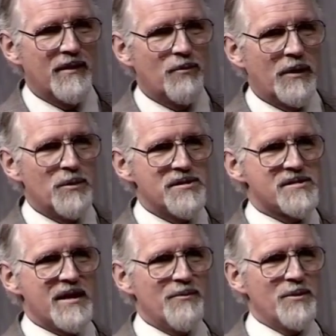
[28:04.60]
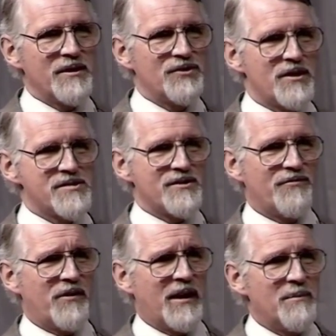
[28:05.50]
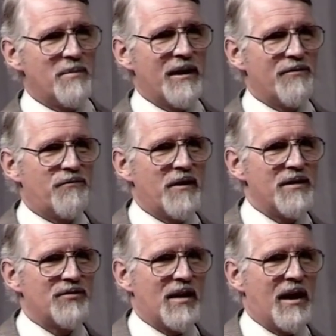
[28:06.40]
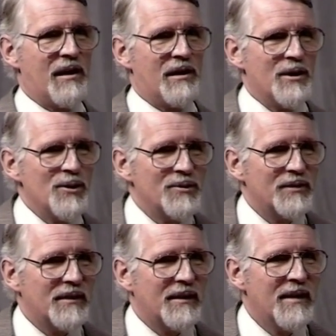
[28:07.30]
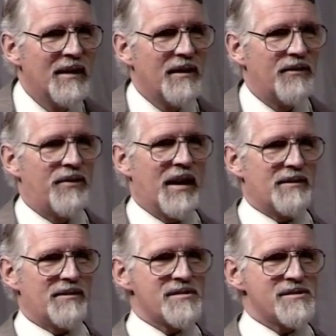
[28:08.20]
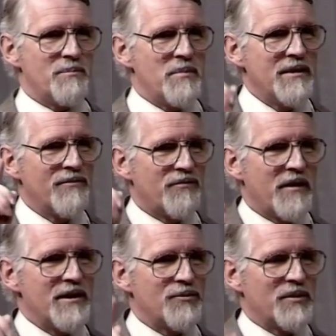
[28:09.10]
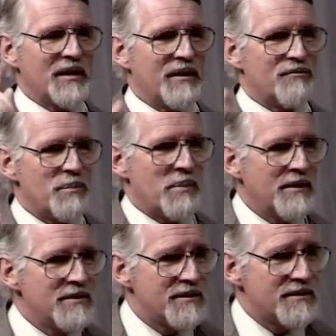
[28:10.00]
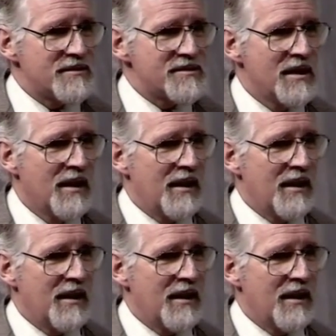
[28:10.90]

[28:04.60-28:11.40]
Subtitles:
When we say we are justified by faith alone, that doesn't mean faith without repentance.